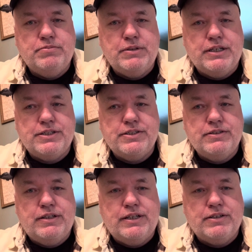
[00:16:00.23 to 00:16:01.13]
like I said,
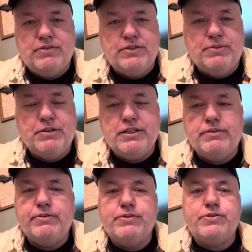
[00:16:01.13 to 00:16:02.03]
I like double
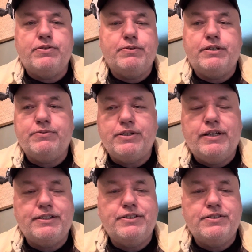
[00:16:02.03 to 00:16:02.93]
covers, triple covers. I
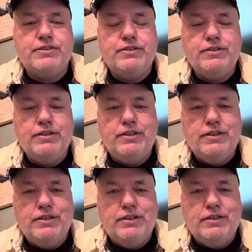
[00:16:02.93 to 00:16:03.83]
like these.
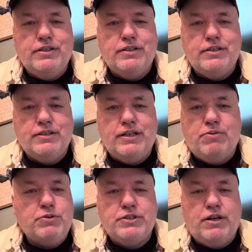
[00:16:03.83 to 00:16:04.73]
And I
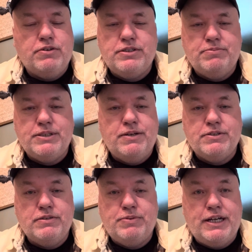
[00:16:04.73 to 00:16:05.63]
will talk sometimes.
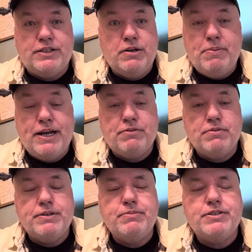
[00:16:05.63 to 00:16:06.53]
If I have to go back and
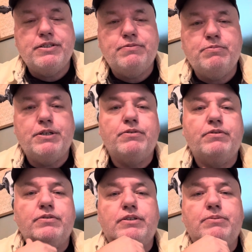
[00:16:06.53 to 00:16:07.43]
repeat myself and make
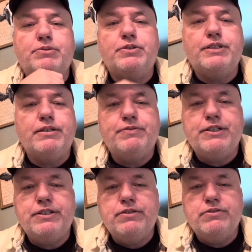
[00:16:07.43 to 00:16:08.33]
up-to-date
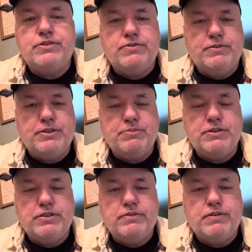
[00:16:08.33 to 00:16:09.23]
videos of some of the
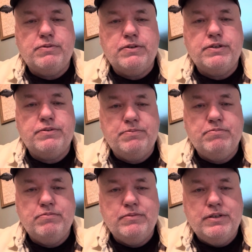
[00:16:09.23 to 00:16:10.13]
stuff I've already
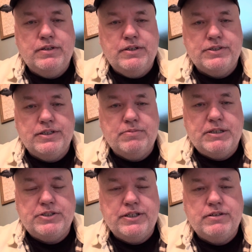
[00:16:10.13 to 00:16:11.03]
said on my
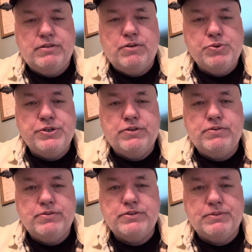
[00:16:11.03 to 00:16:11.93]
channel, I will.
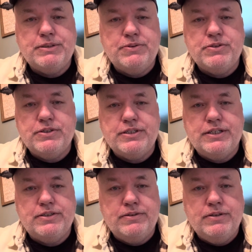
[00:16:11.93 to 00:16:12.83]
Sometimes you just have to